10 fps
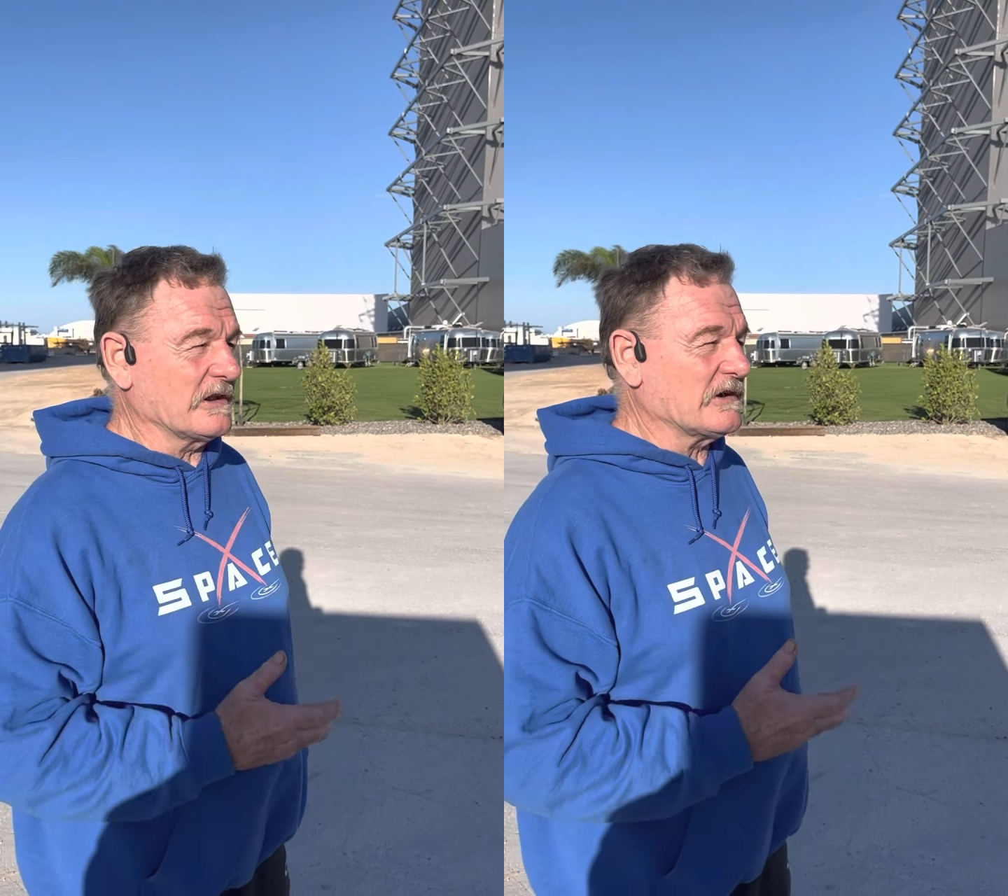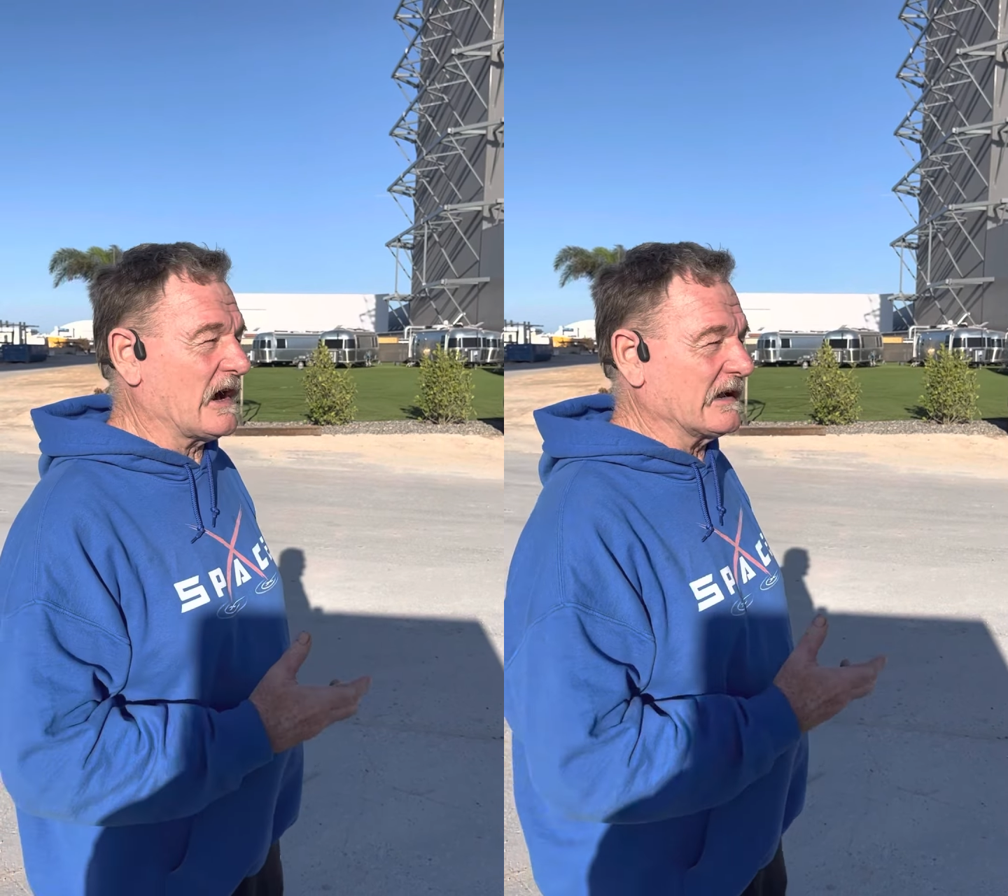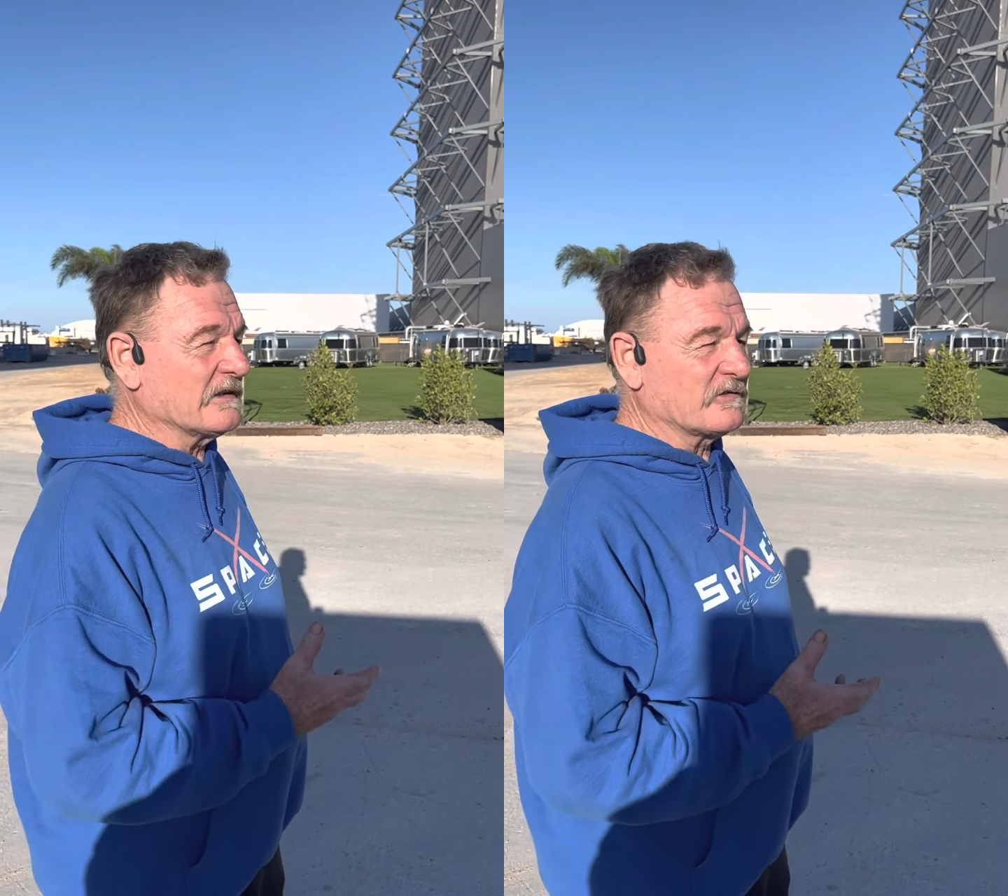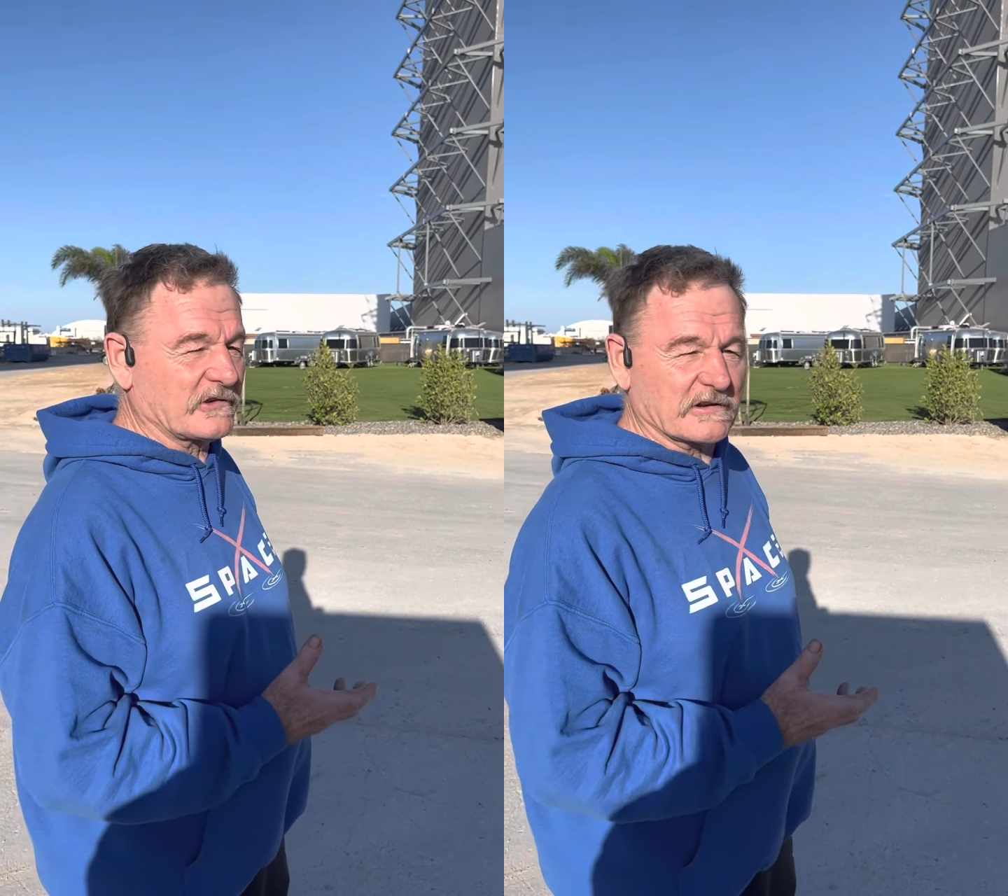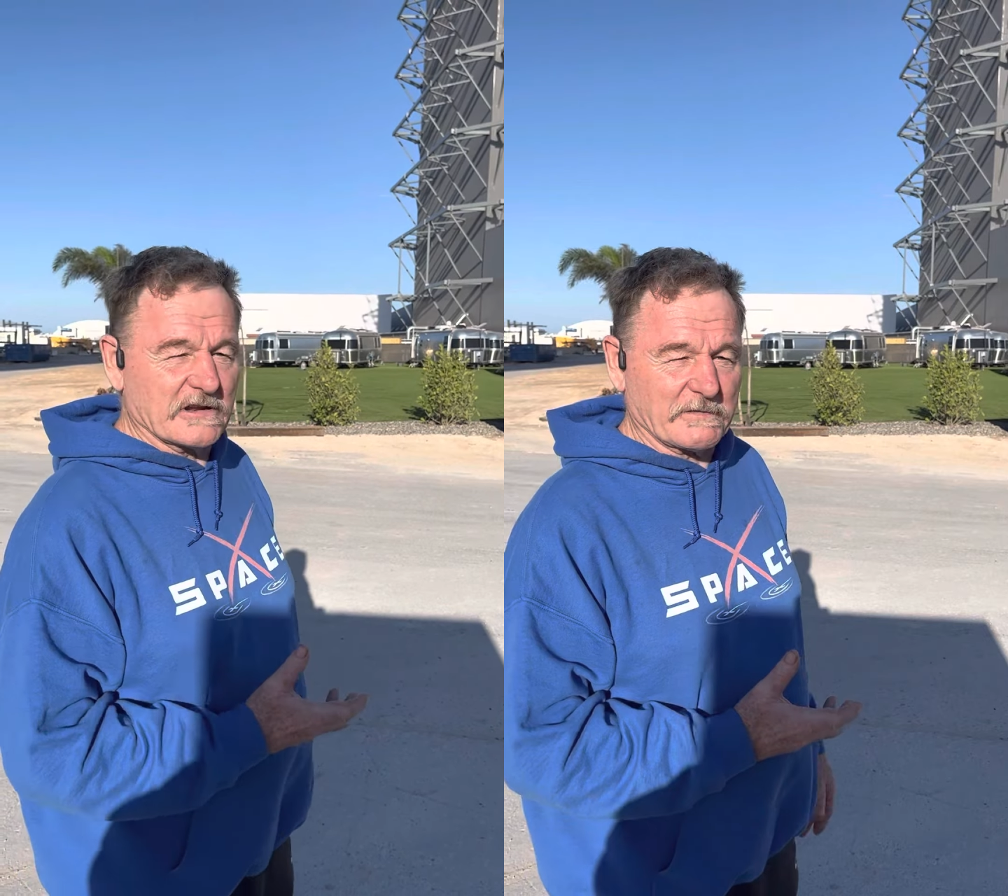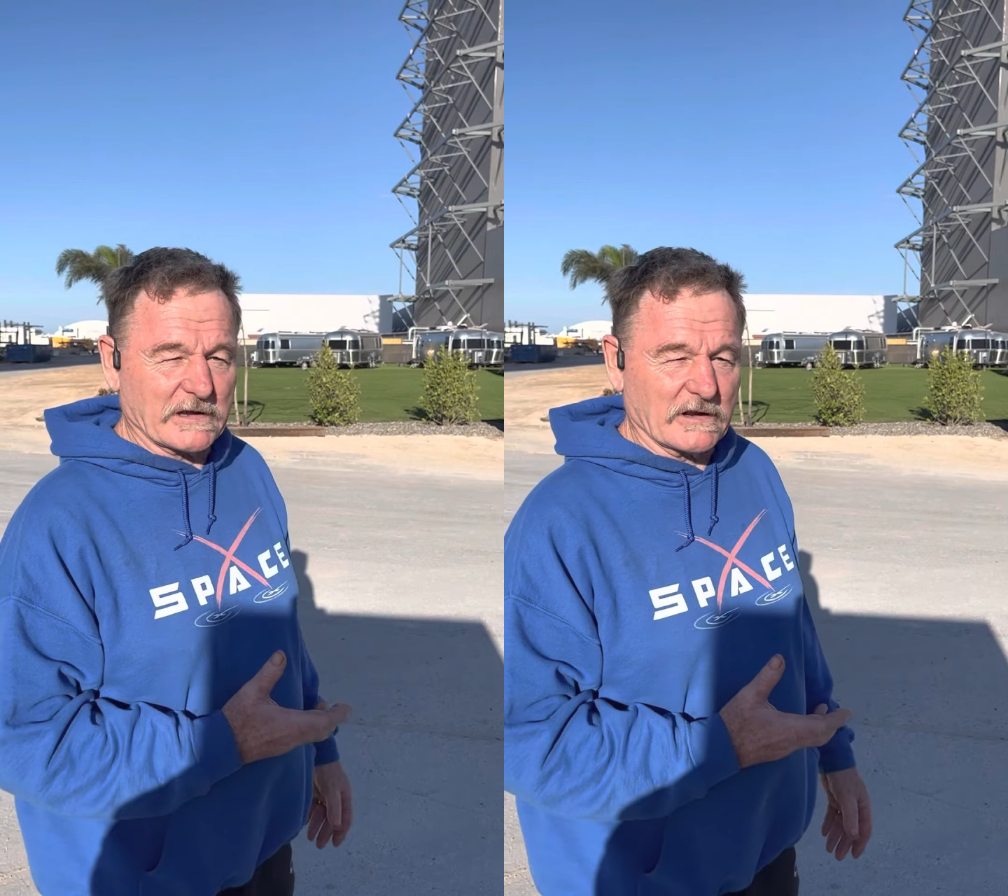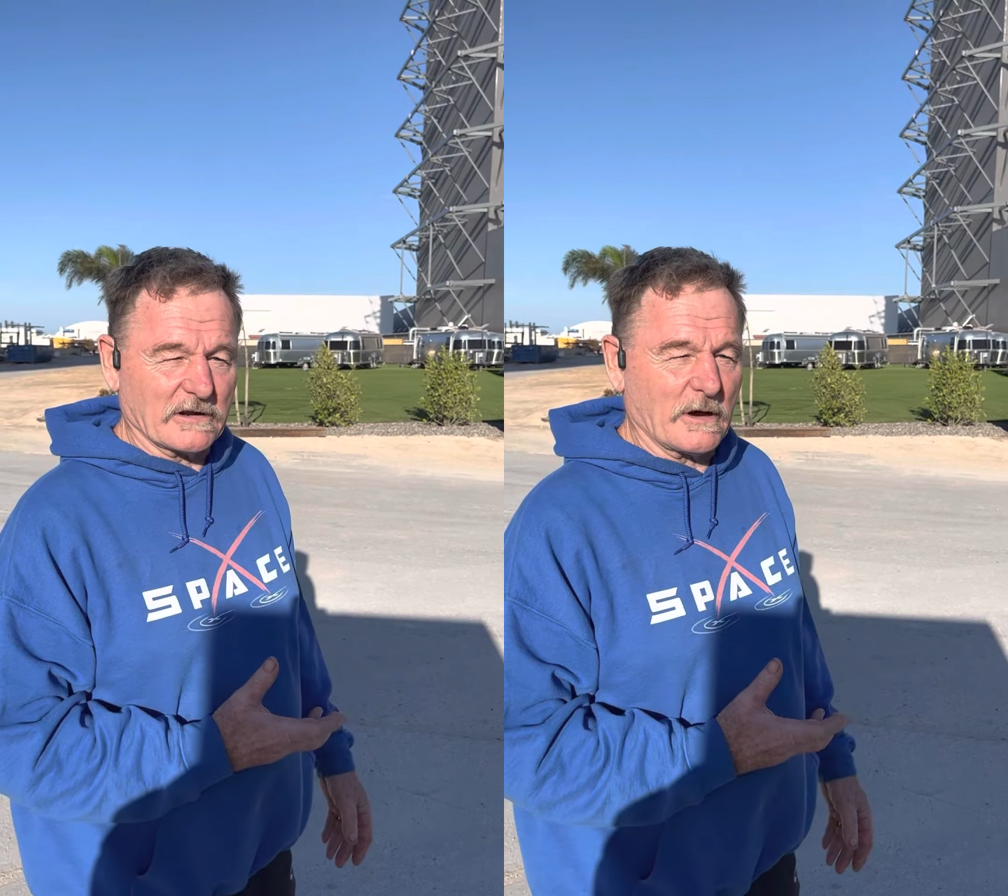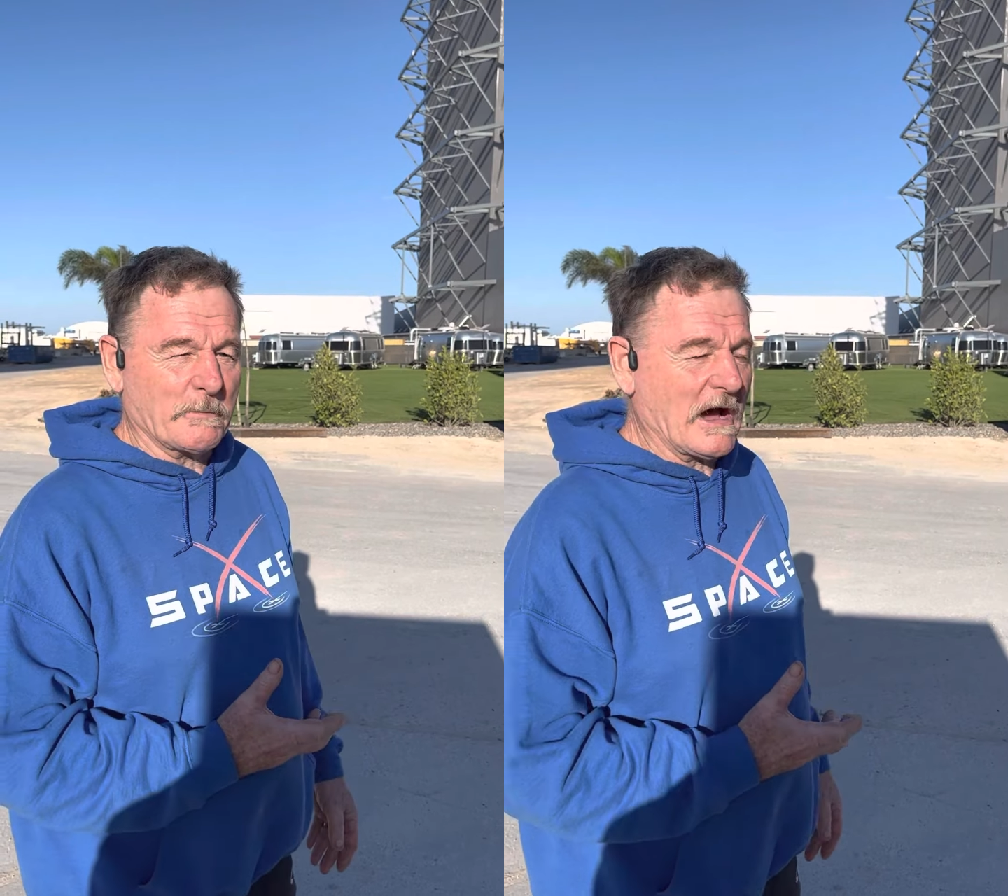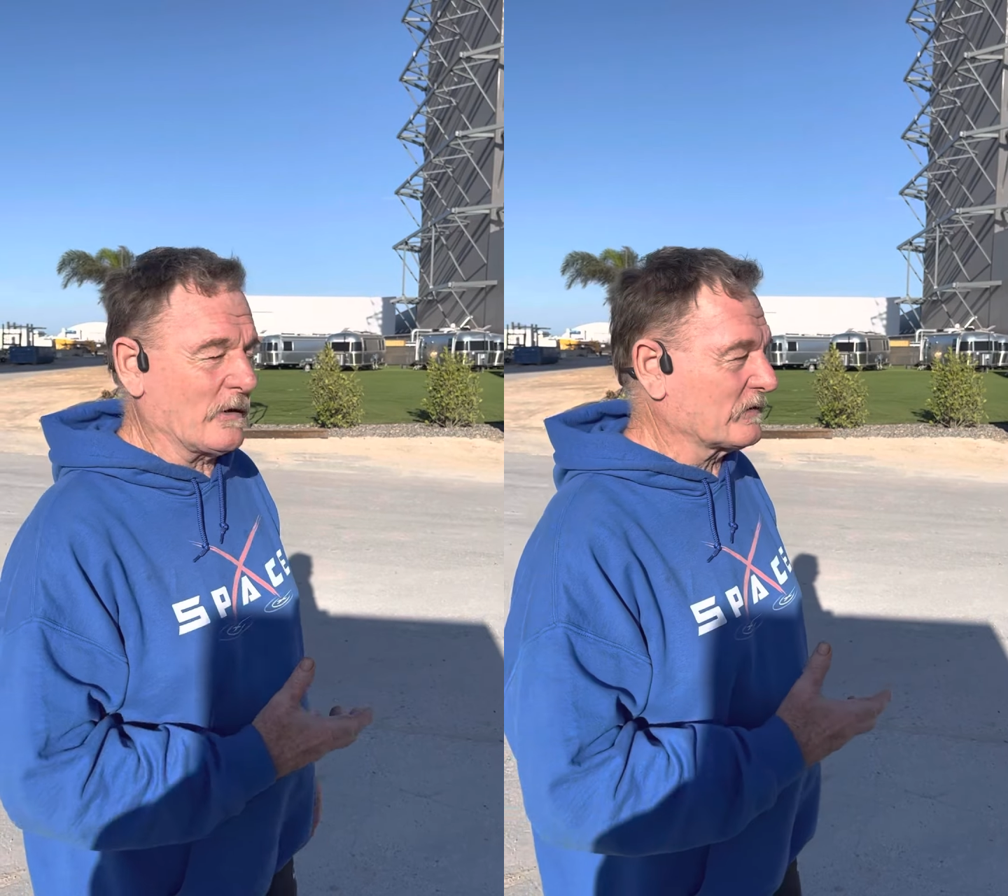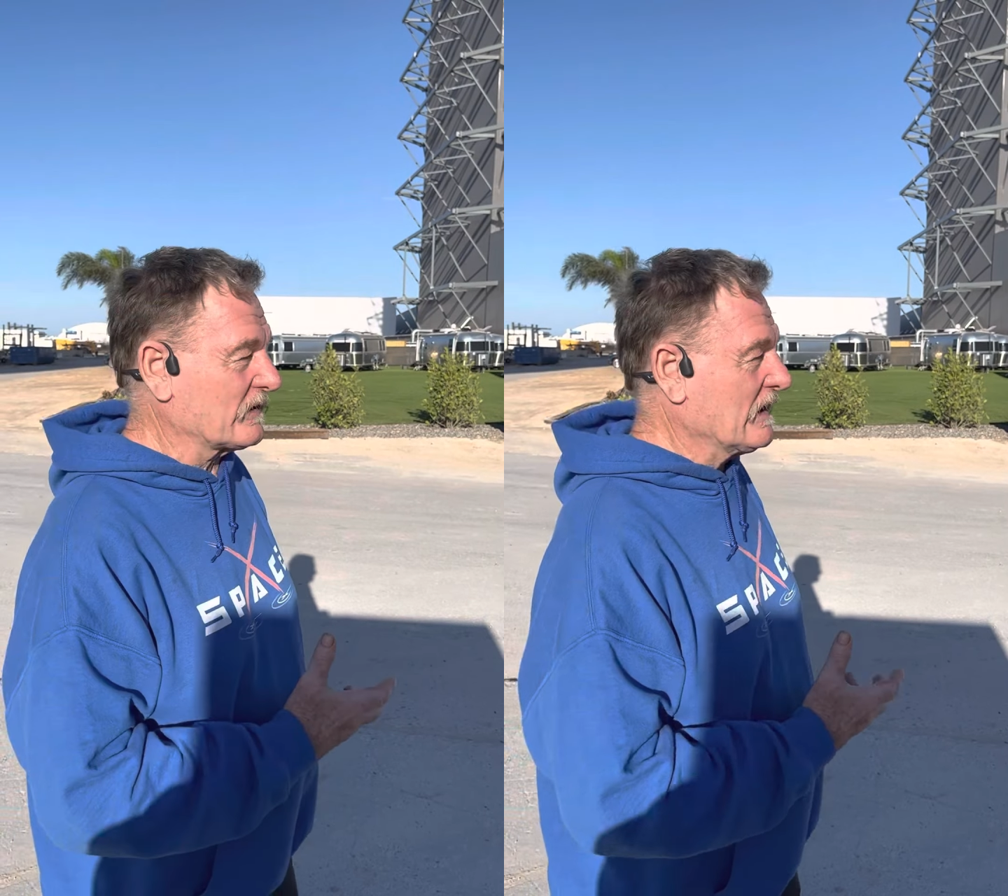not insignificant amount